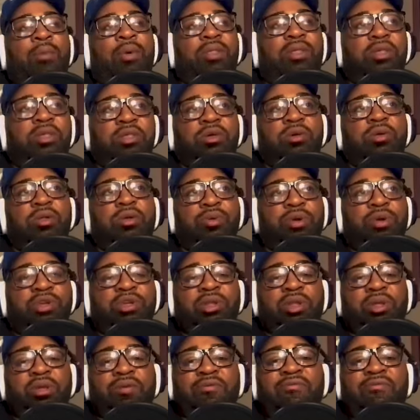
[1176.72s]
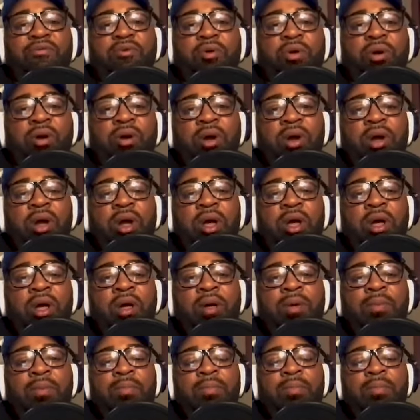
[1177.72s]
to school originally for
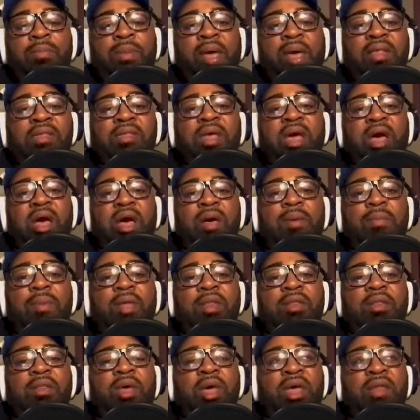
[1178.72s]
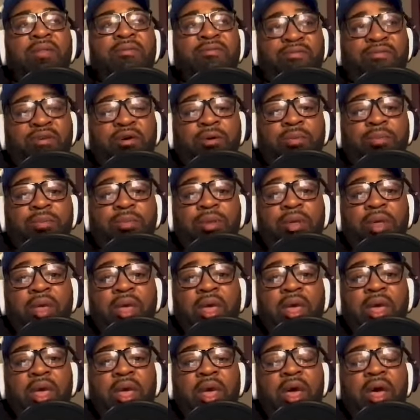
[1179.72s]
mass comm and film.
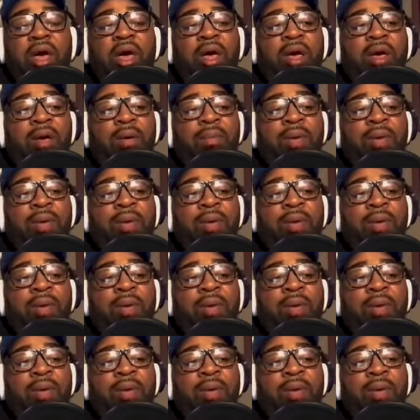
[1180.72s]
Nice.